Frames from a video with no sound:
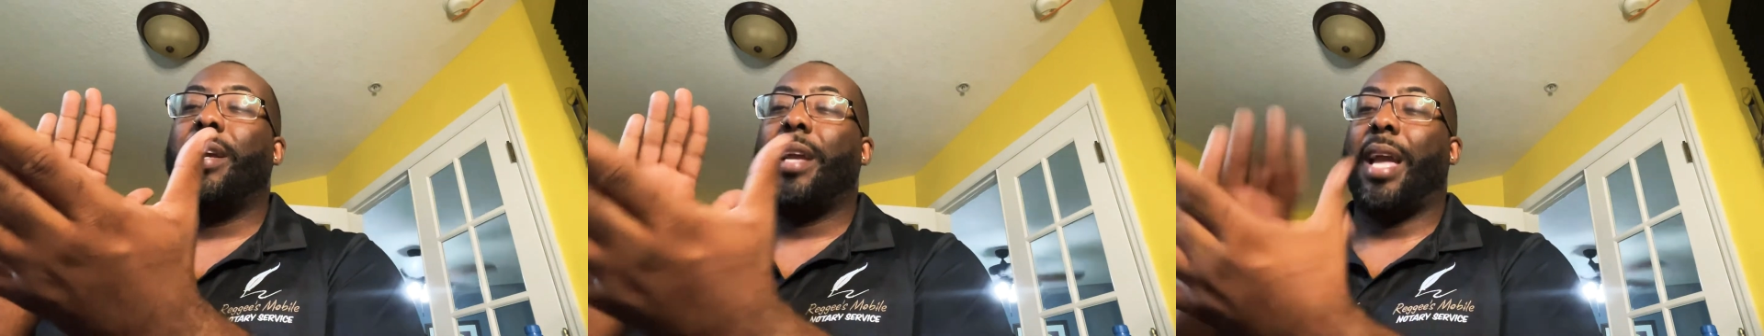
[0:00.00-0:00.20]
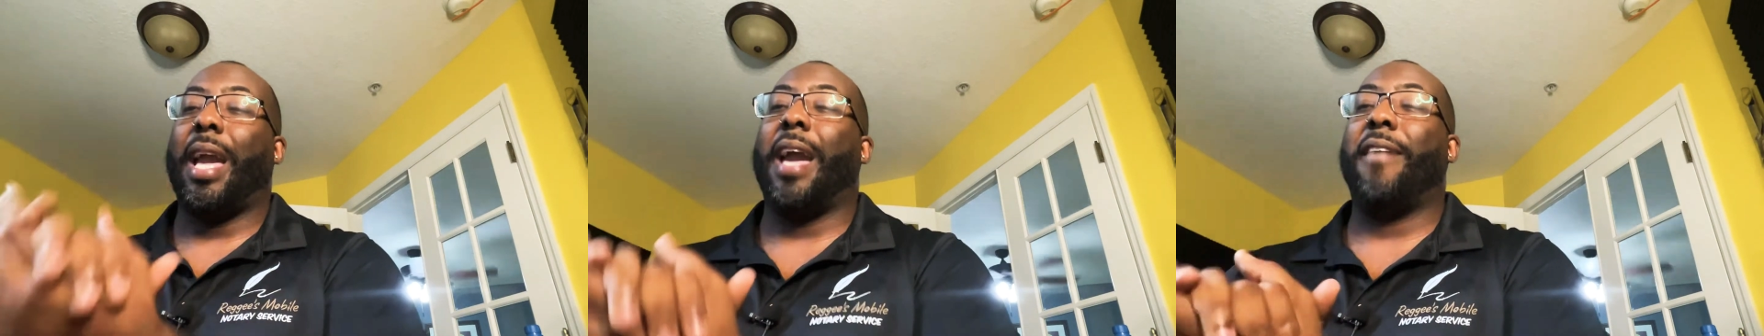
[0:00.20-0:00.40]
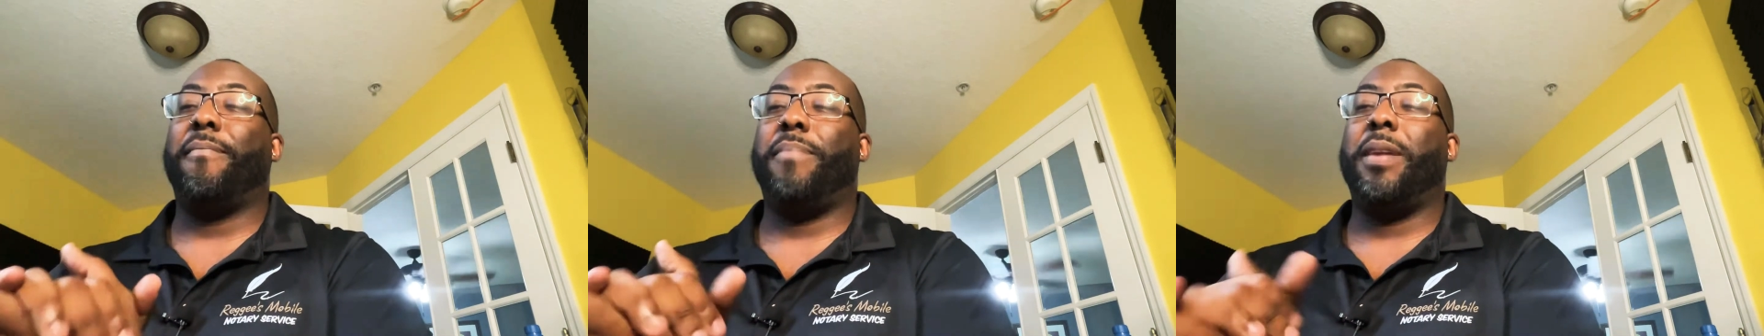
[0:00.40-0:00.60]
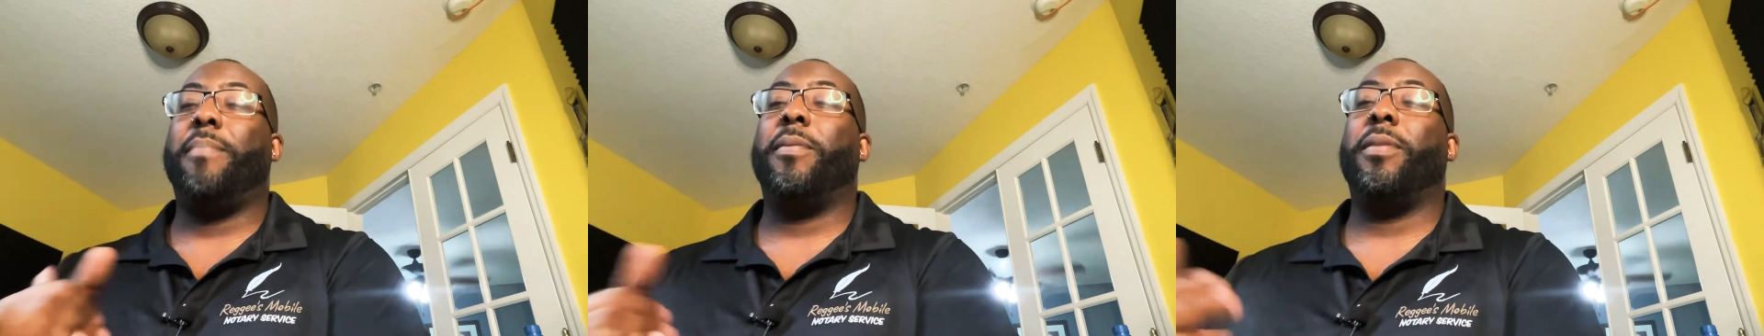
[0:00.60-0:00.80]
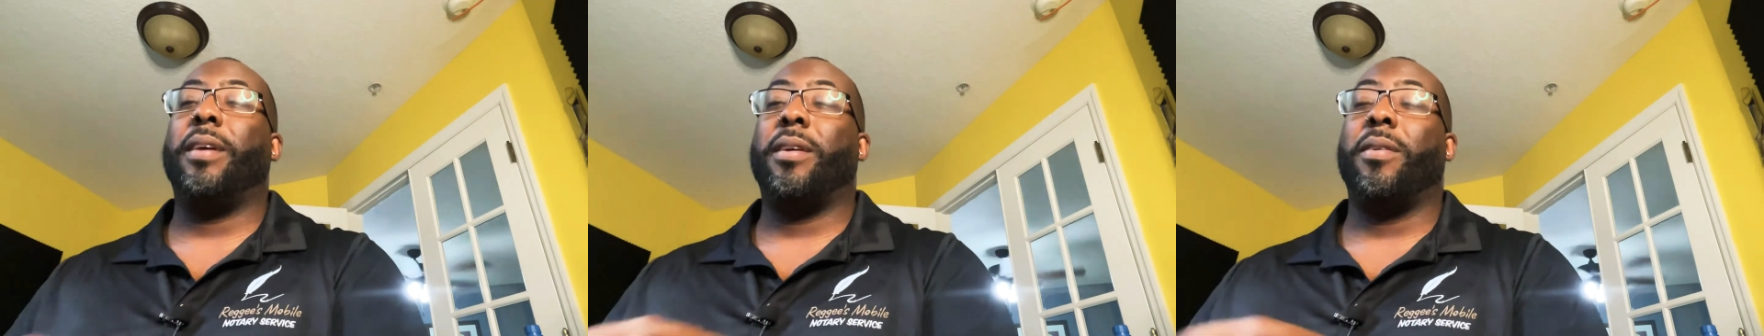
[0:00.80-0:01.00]
have
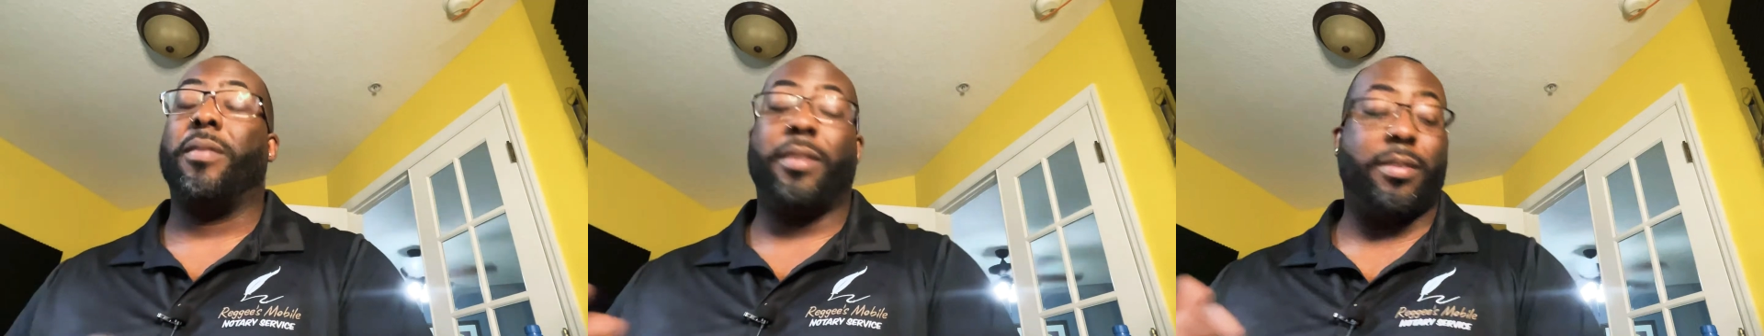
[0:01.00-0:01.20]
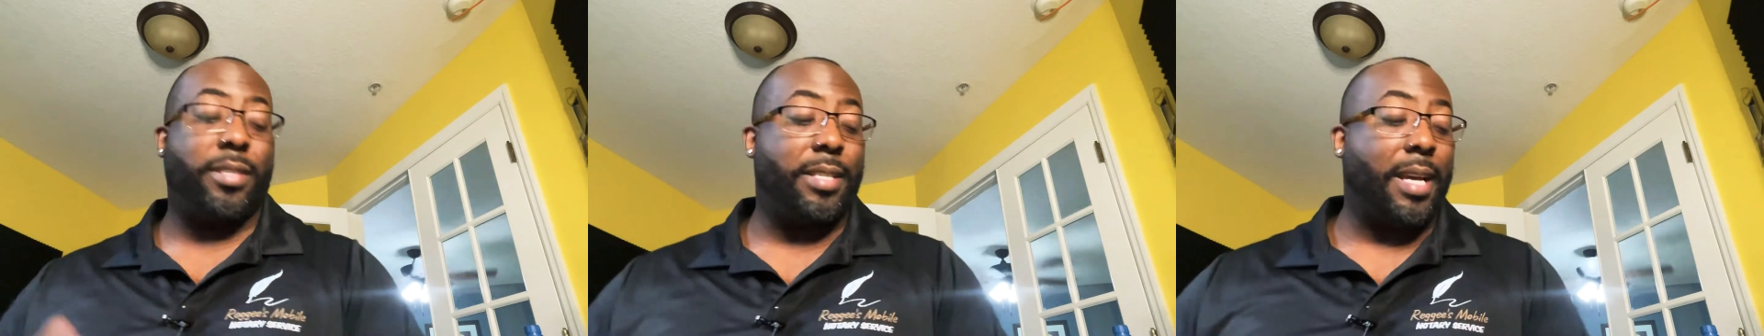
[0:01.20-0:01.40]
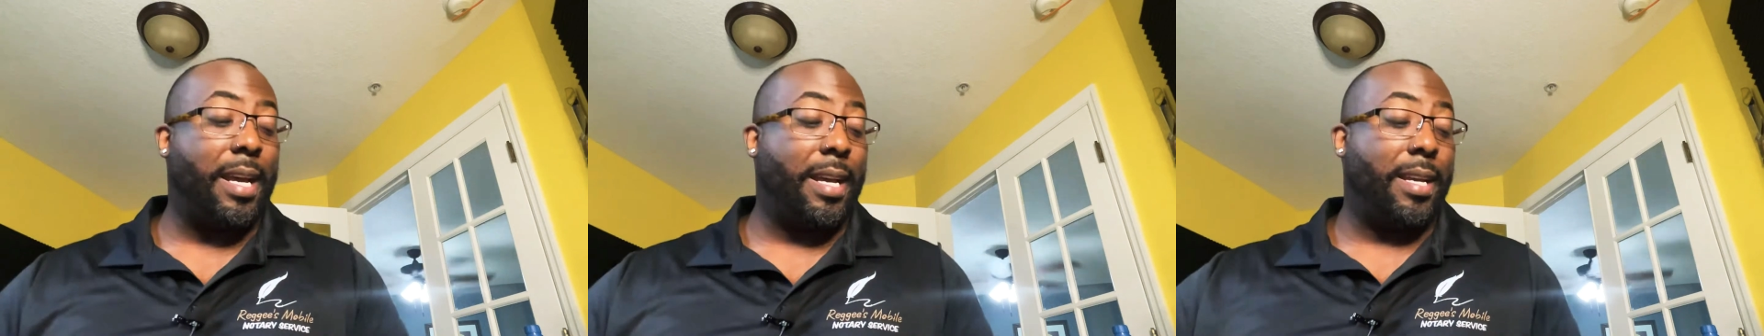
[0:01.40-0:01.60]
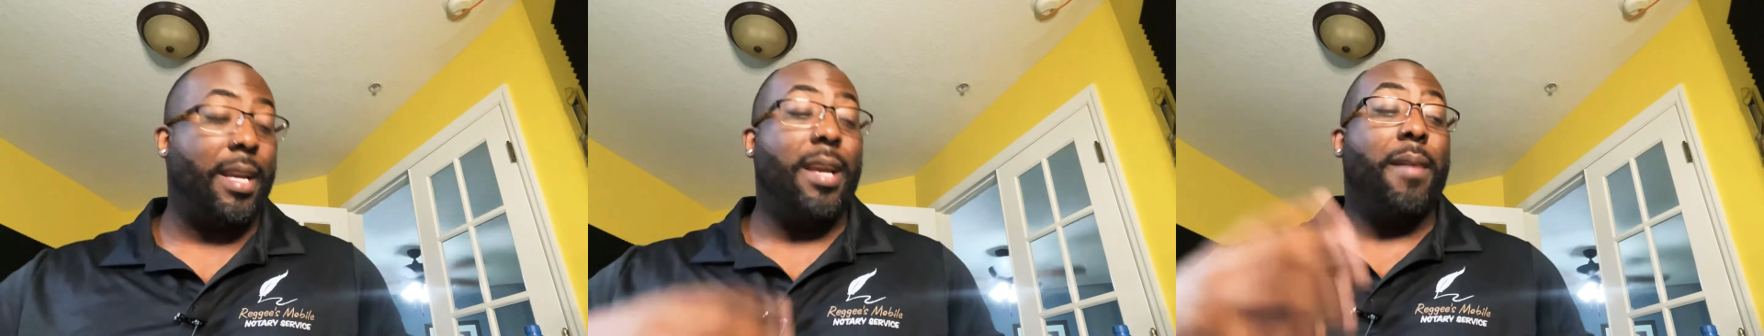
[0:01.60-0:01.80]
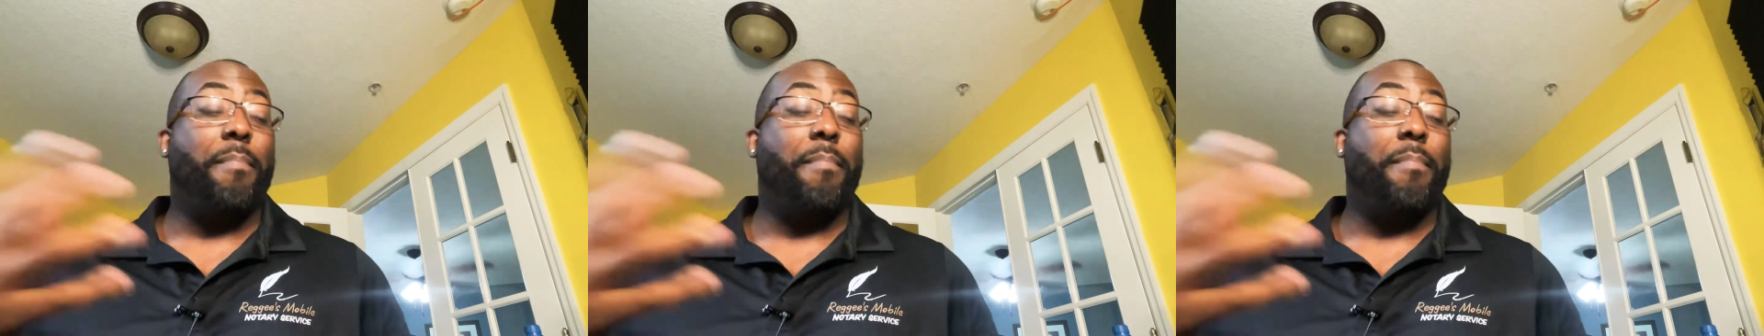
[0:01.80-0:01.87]
people that are on your side.